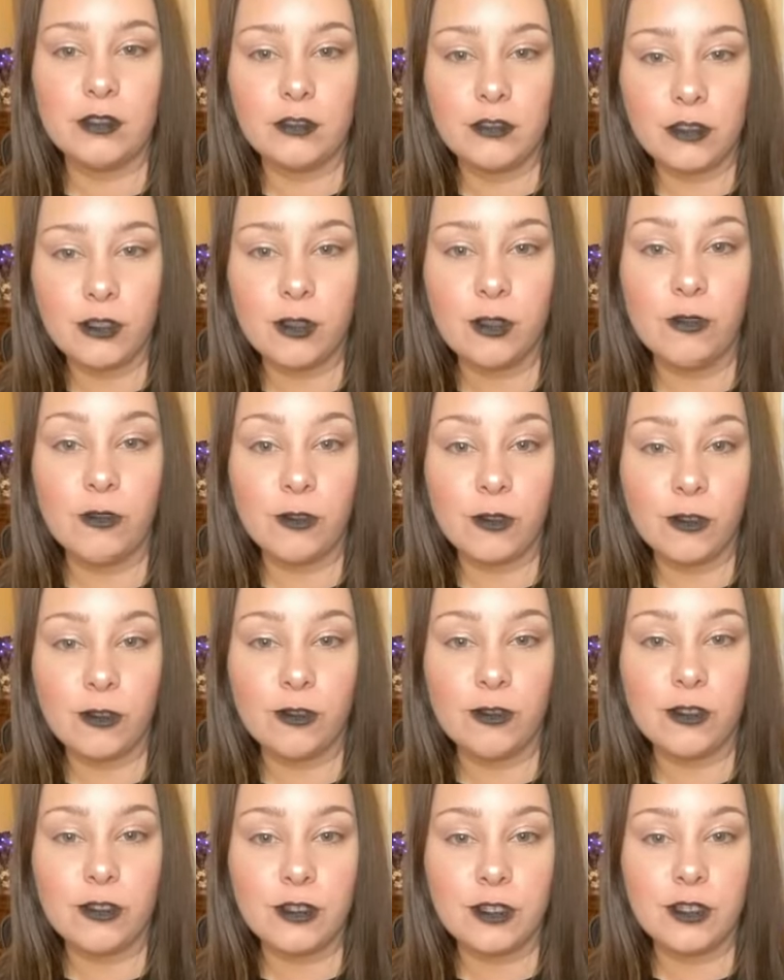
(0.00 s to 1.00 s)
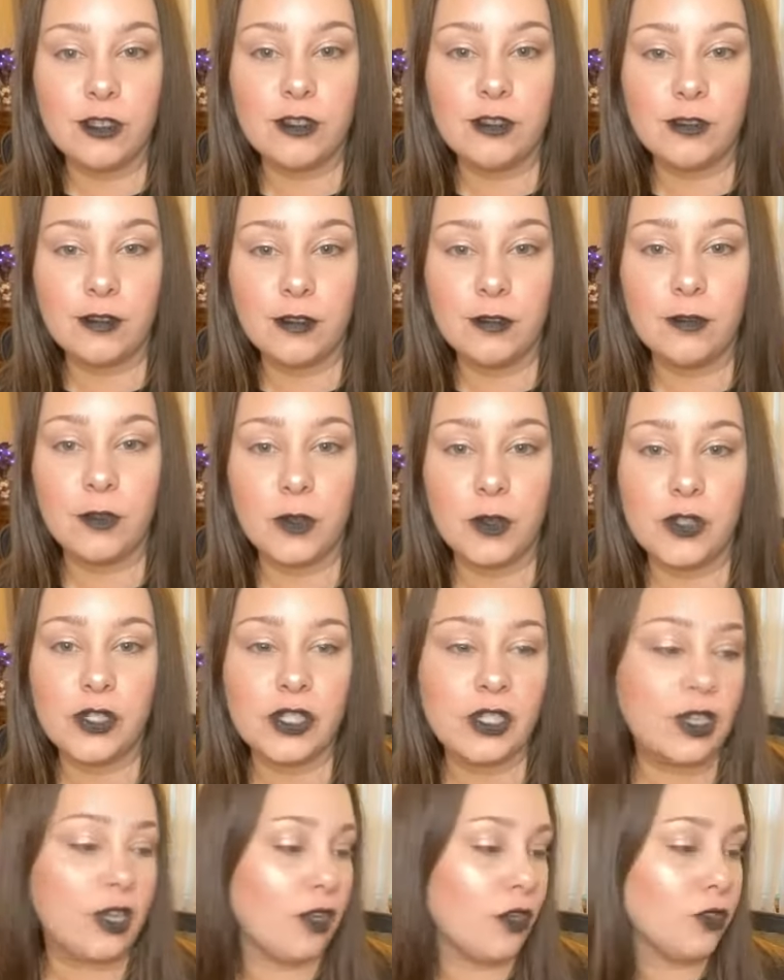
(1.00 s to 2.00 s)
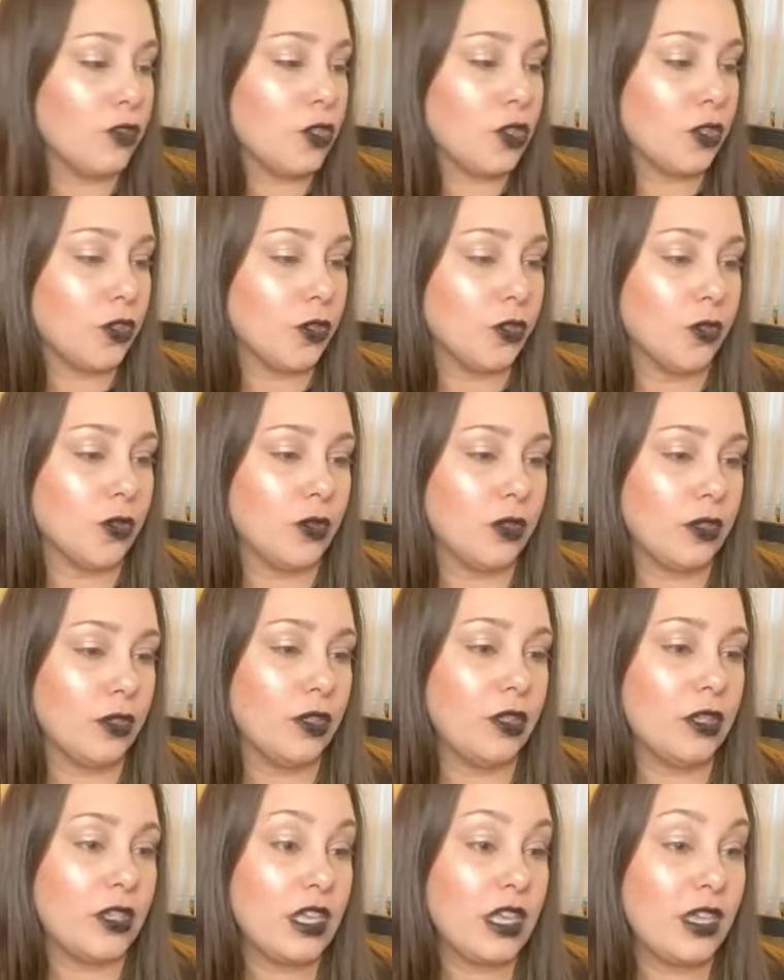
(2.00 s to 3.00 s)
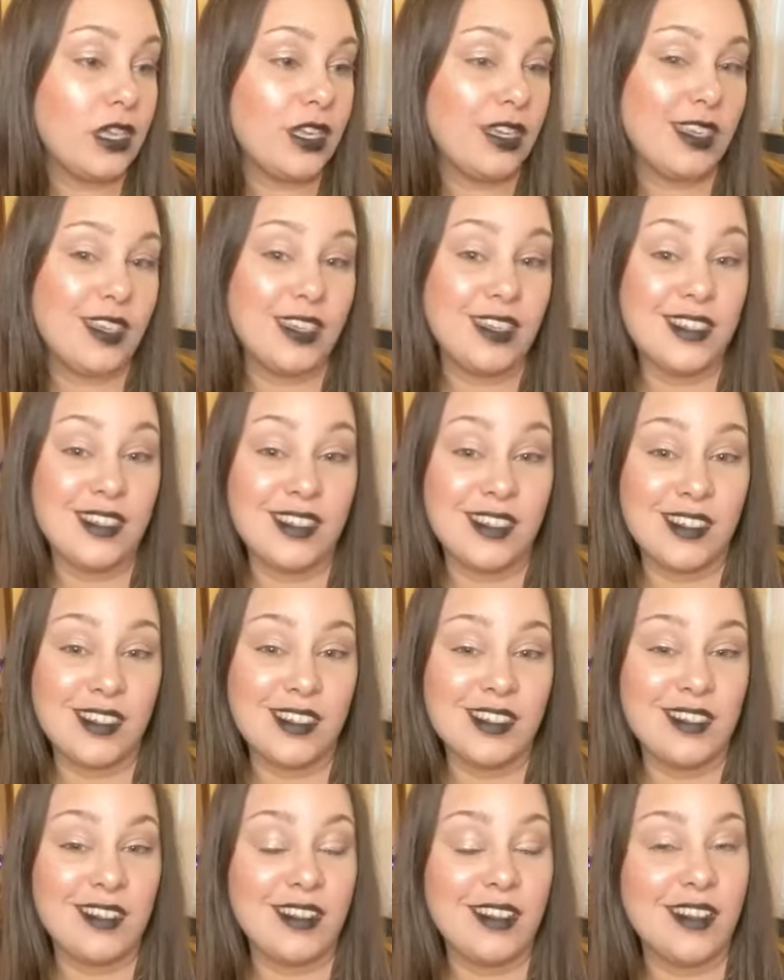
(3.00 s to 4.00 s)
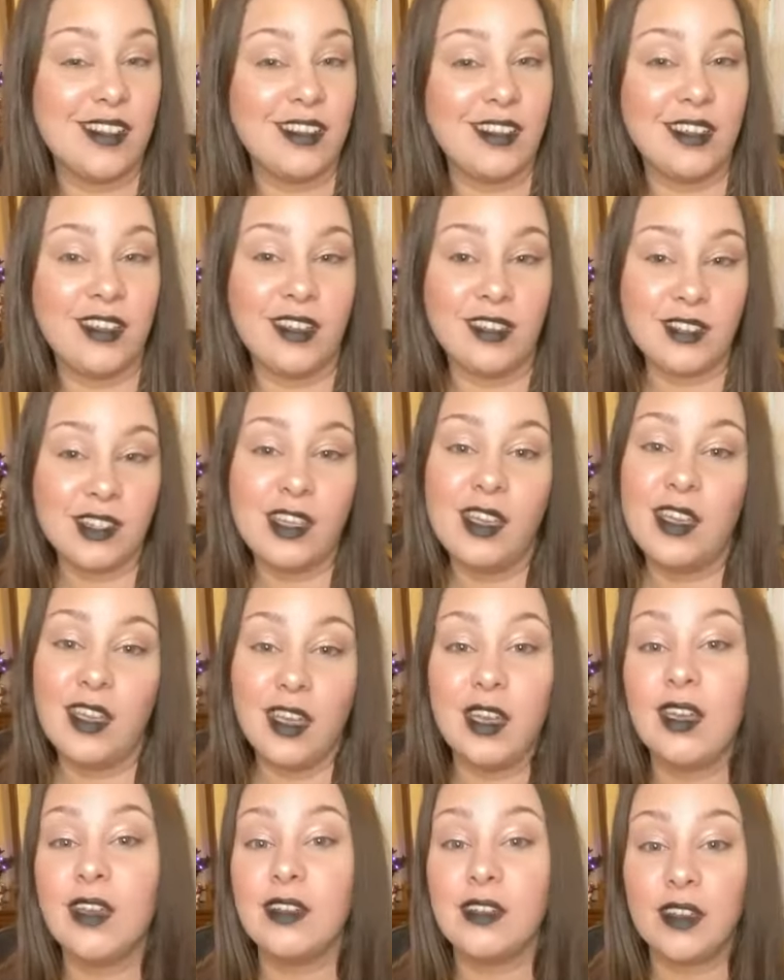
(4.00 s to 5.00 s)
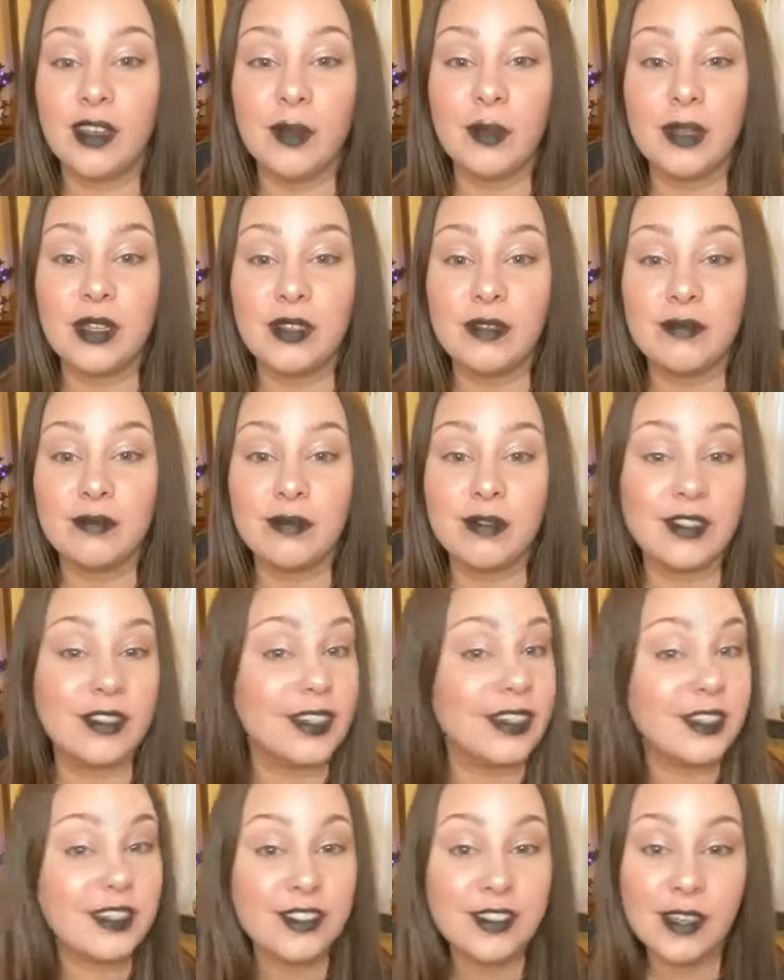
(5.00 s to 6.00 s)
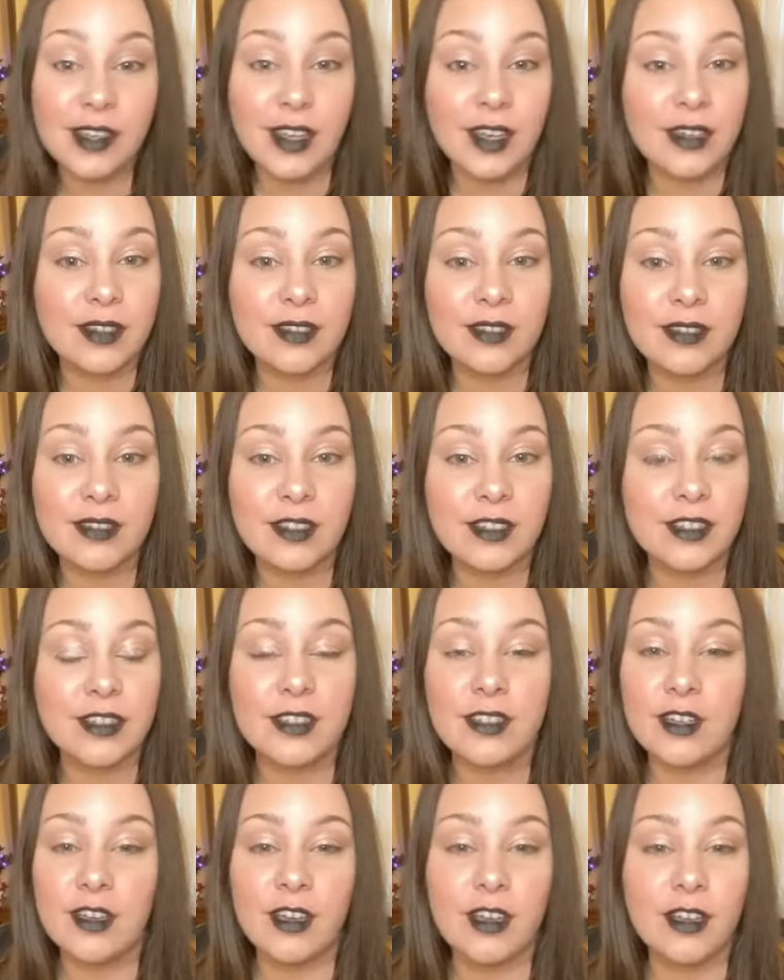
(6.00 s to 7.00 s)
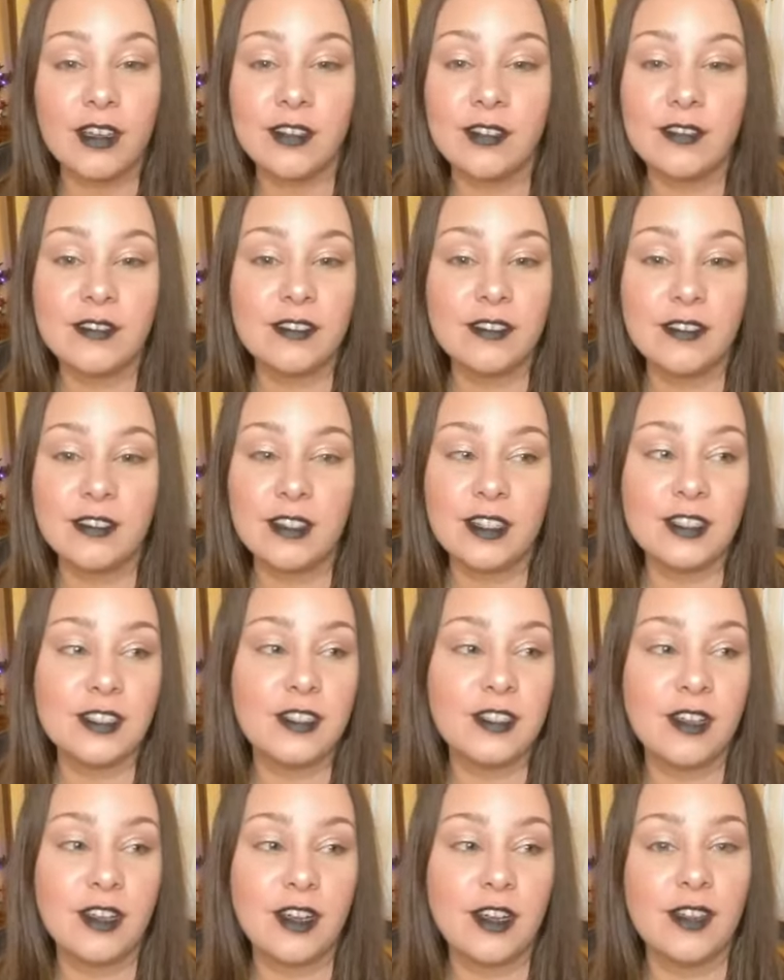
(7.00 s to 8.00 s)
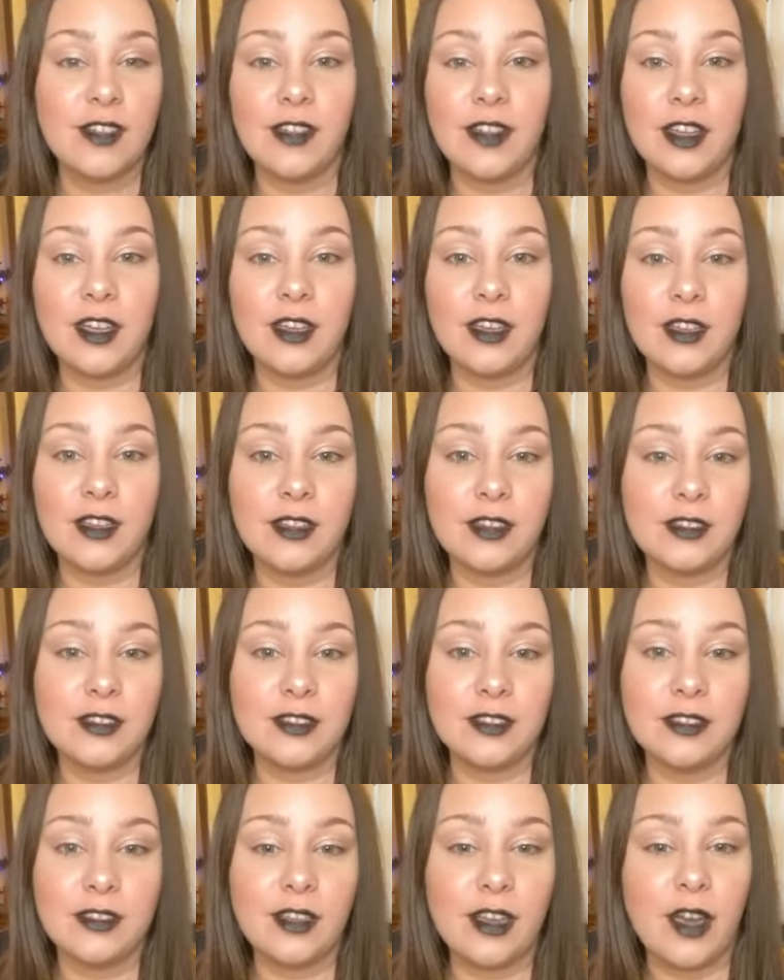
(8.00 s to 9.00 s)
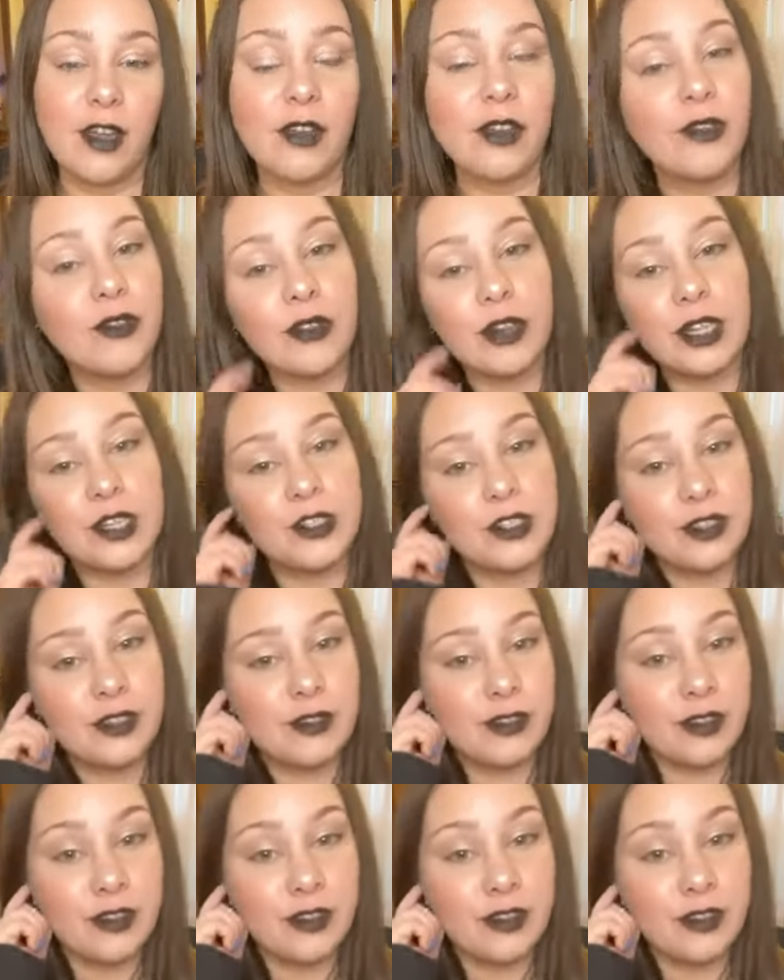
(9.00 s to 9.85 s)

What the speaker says: the first how-to, because yes you can, damn it, yes you can. It's not like out of reach.